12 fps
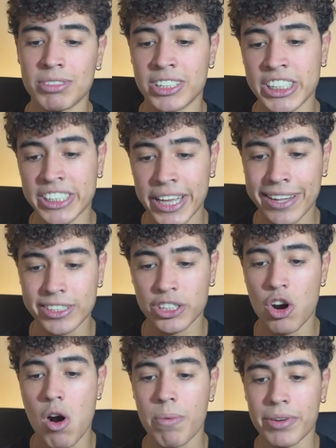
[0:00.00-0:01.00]
details,
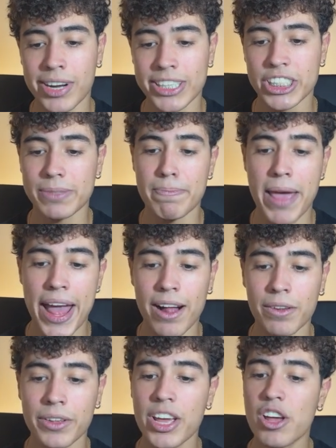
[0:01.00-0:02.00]
coverage,
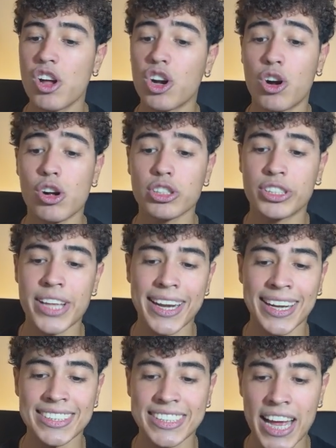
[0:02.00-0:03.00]
mail, calls
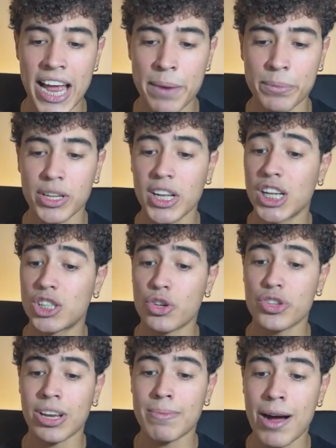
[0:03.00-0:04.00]
date and time,
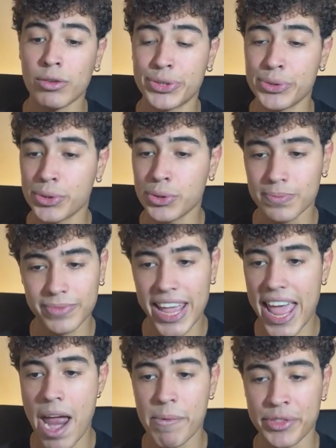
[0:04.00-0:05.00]
total amount due,
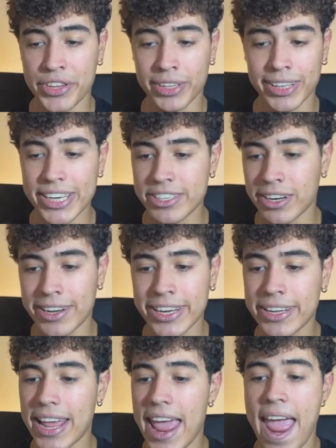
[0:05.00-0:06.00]
everything,
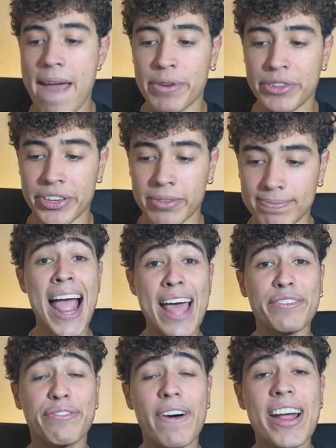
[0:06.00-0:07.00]
literally everything.
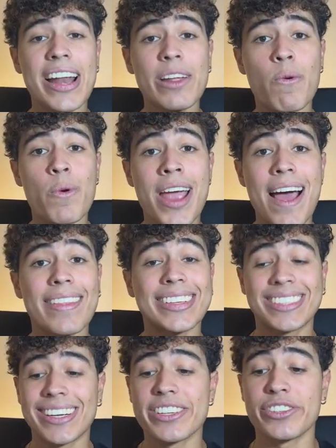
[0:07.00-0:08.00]
And finally, we add a
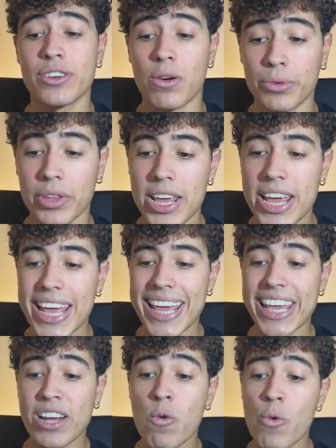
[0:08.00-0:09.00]
search node,
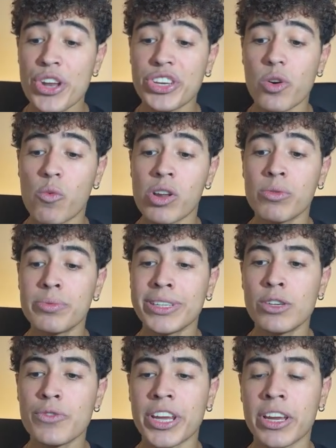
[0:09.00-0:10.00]
in which we will
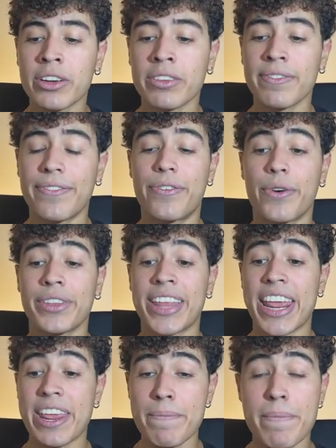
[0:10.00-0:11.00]
be looking for
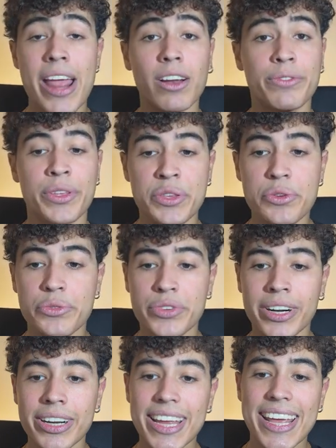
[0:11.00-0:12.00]
the email of the user